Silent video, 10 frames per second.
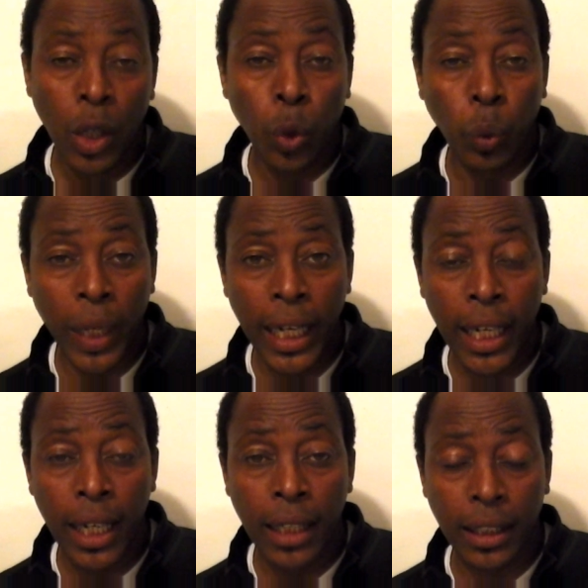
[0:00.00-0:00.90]

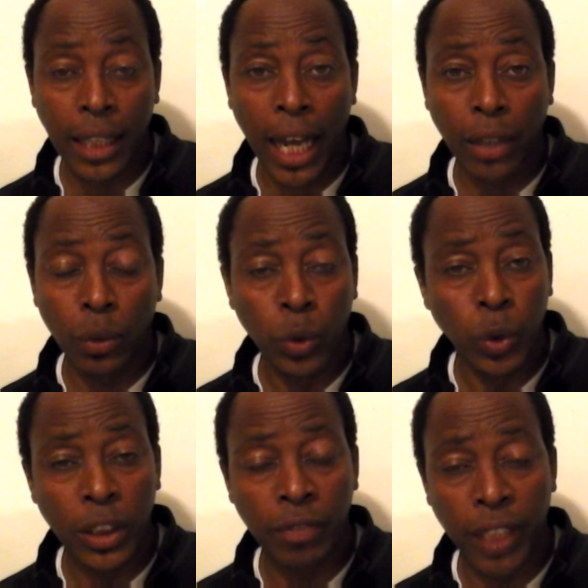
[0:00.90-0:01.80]
Read the title to
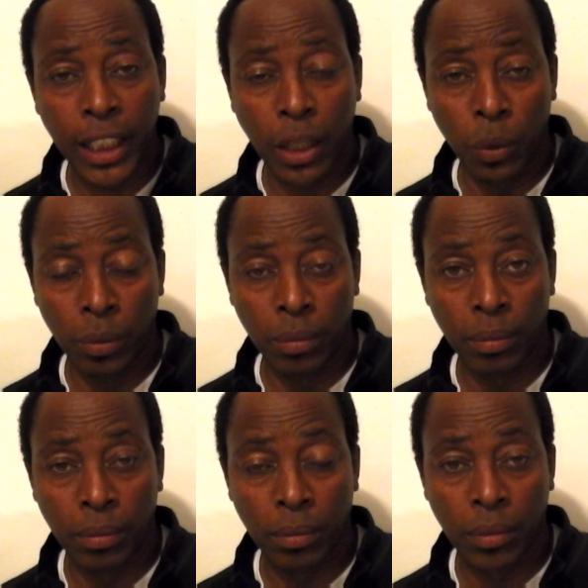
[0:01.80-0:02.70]
this video.
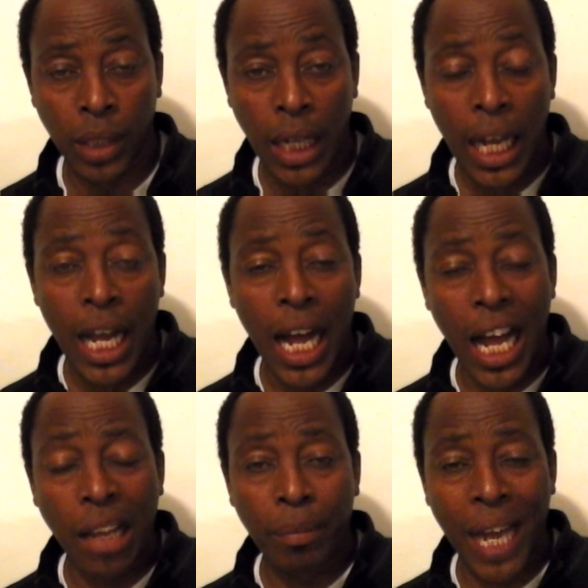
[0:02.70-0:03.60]

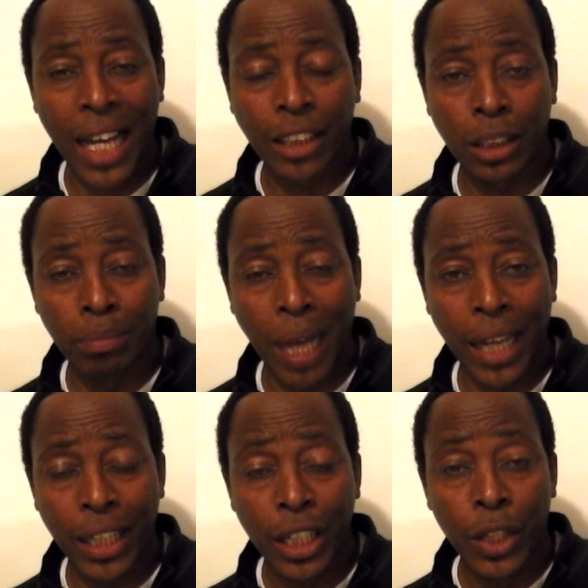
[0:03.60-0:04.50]
I am not
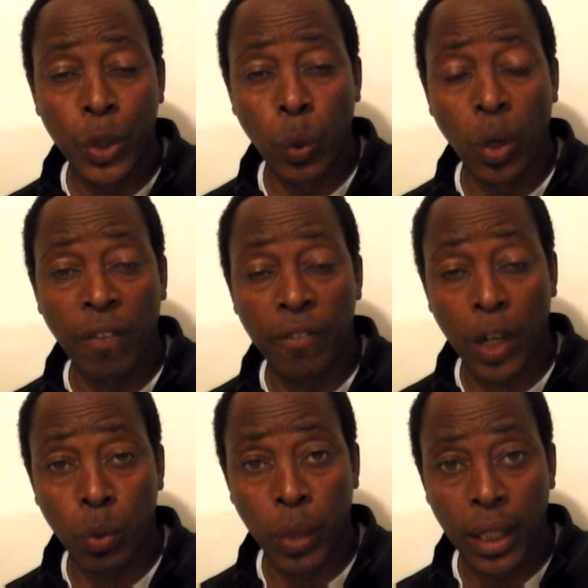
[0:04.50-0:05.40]
somebody you want to
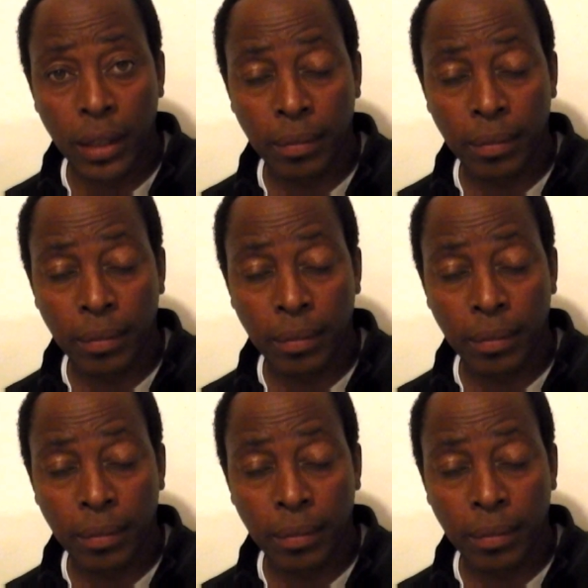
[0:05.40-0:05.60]
fuck with.